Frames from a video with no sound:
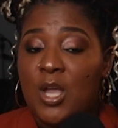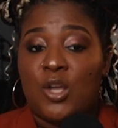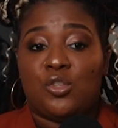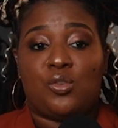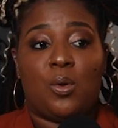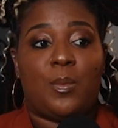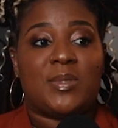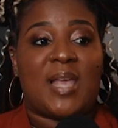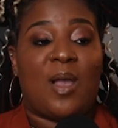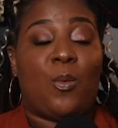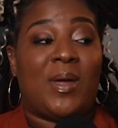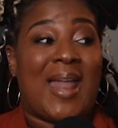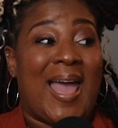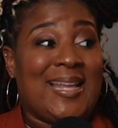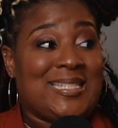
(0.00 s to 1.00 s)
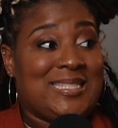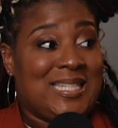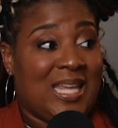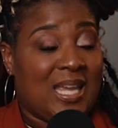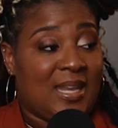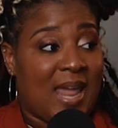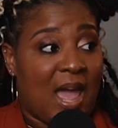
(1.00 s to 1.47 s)
So it was like when I
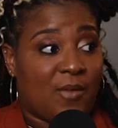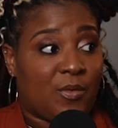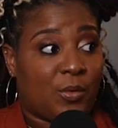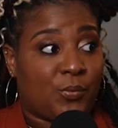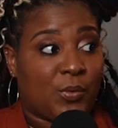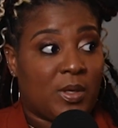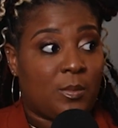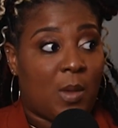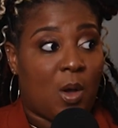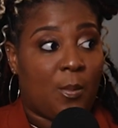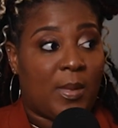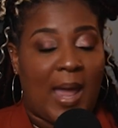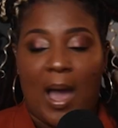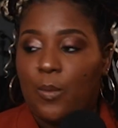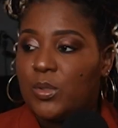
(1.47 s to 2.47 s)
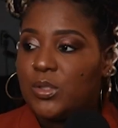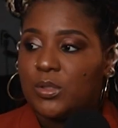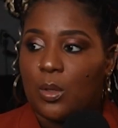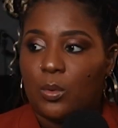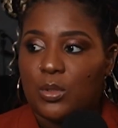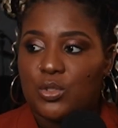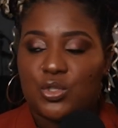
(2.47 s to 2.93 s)
did have a free moment, I was
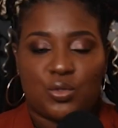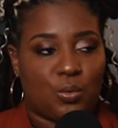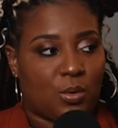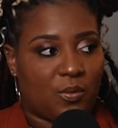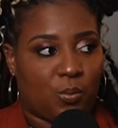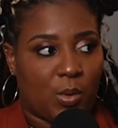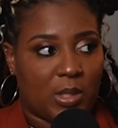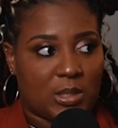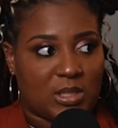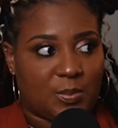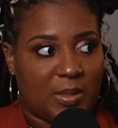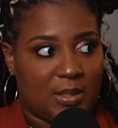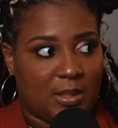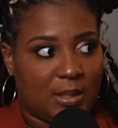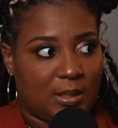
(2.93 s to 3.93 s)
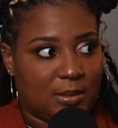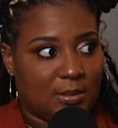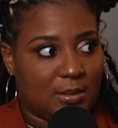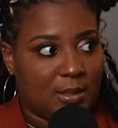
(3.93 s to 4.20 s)
so unsure of where to spend it.